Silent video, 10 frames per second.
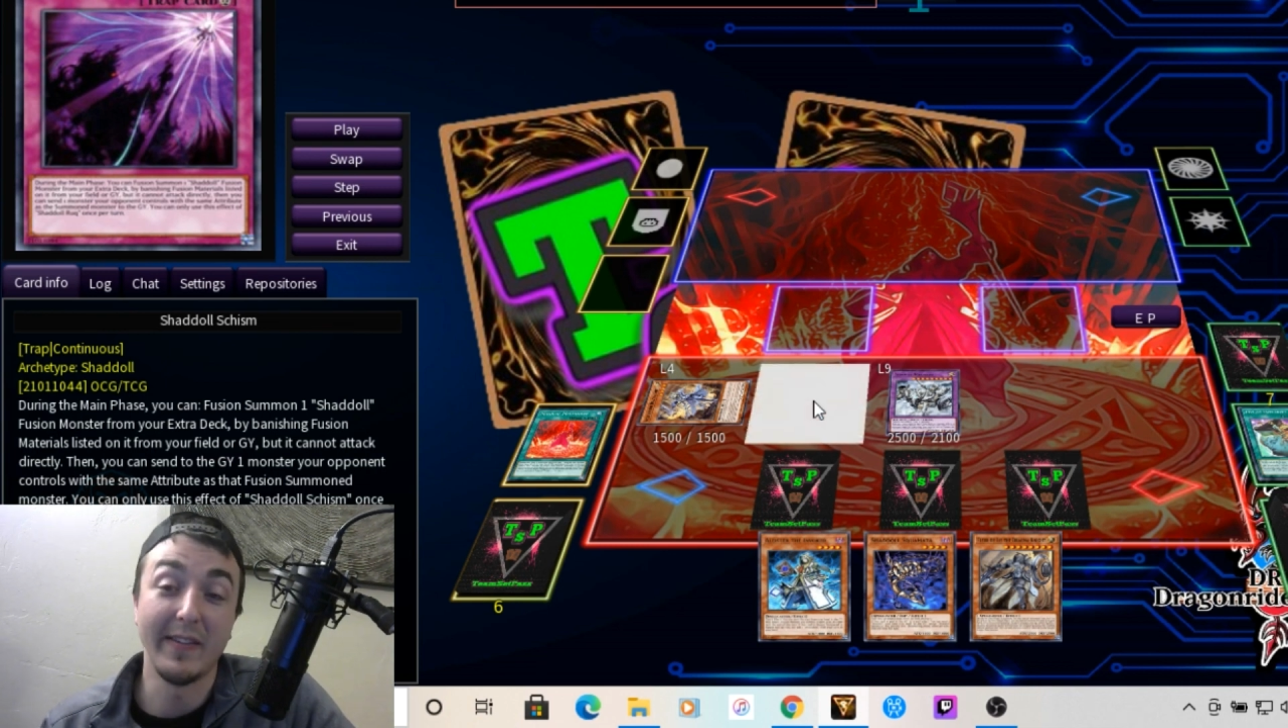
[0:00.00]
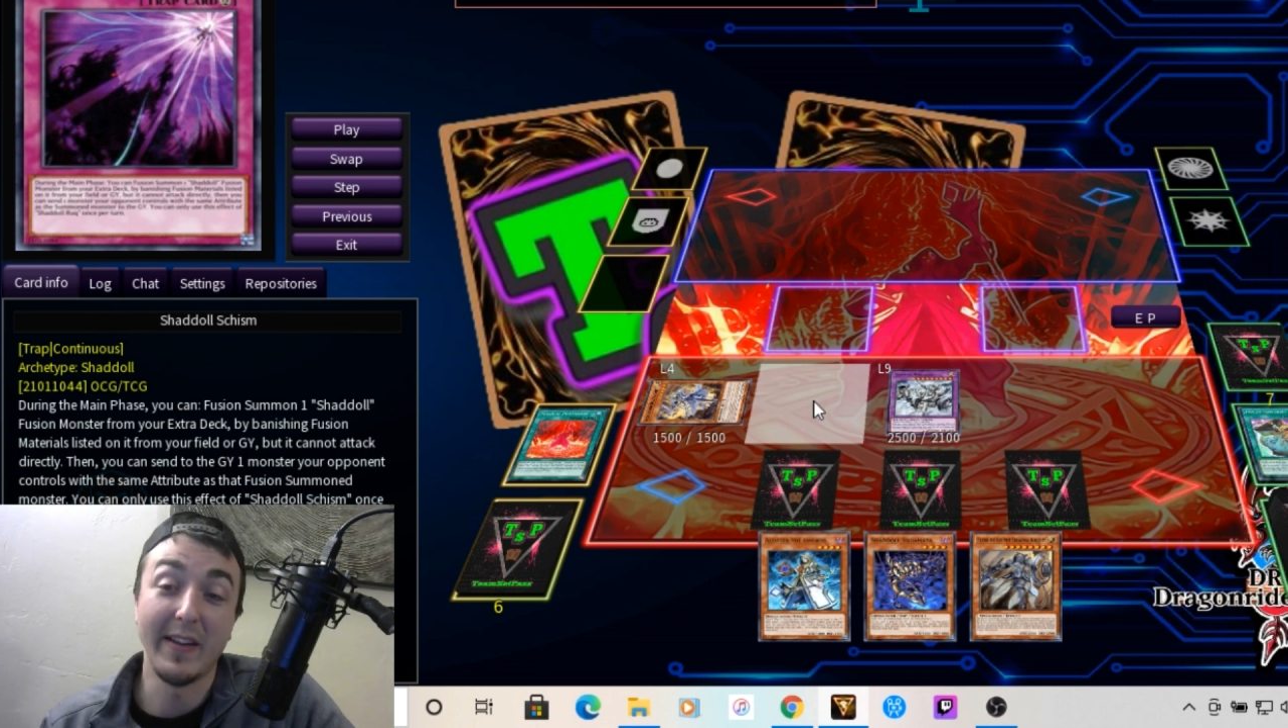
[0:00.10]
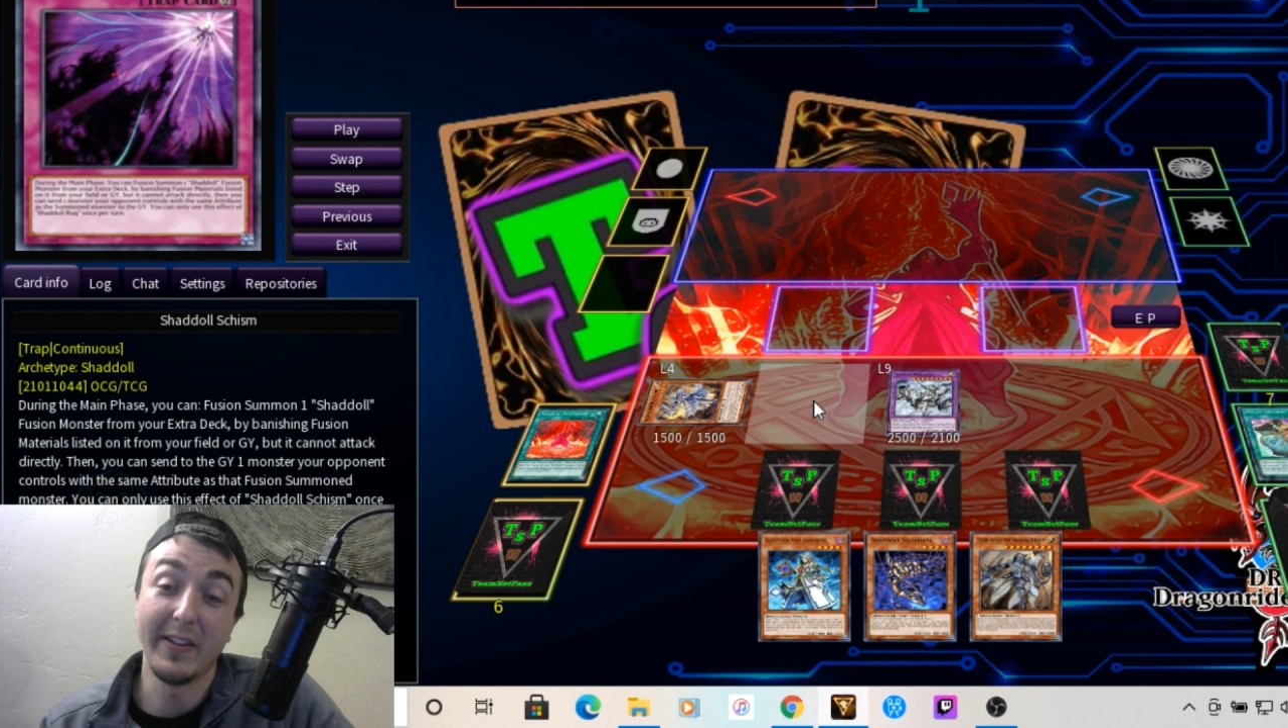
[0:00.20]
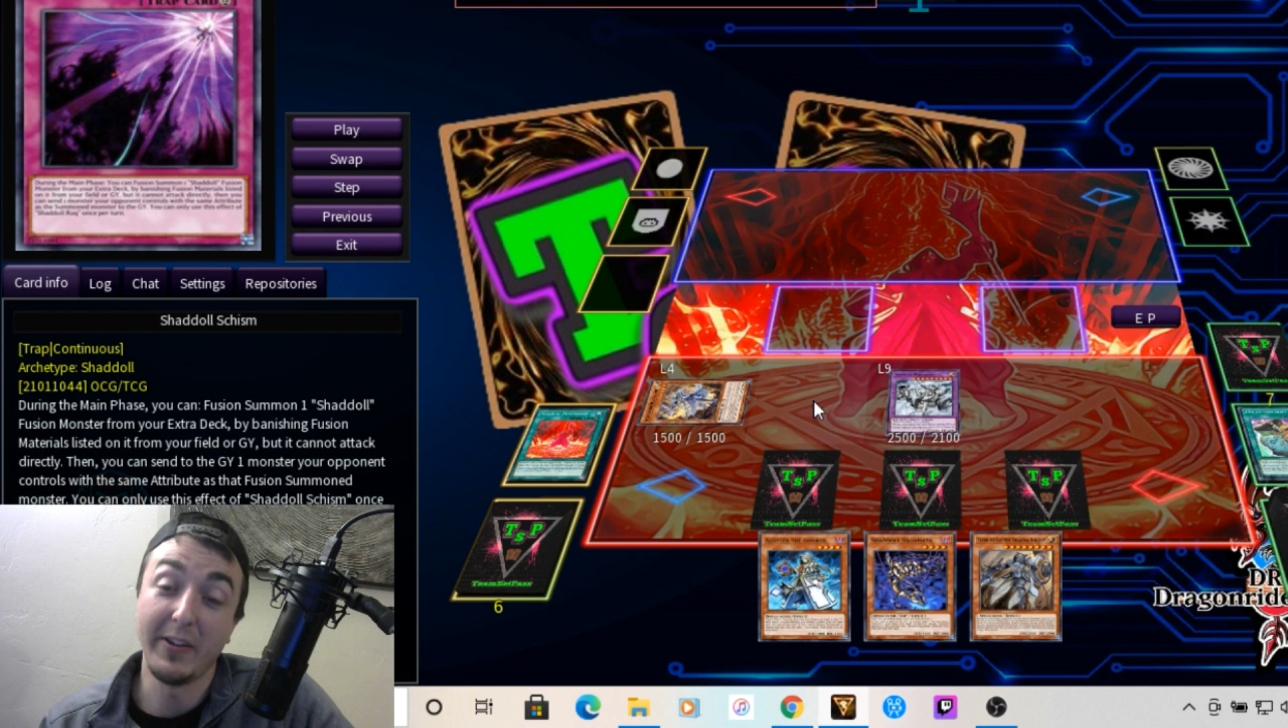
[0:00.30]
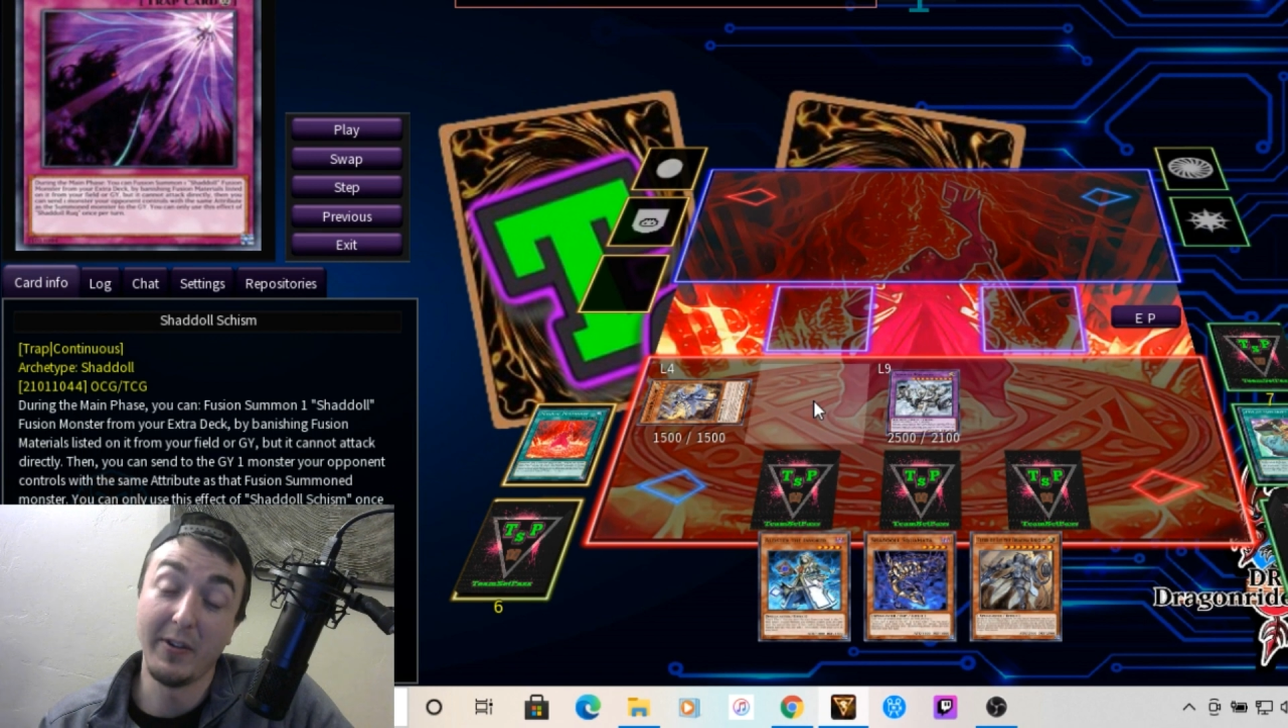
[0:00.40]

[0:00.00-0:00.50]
Silent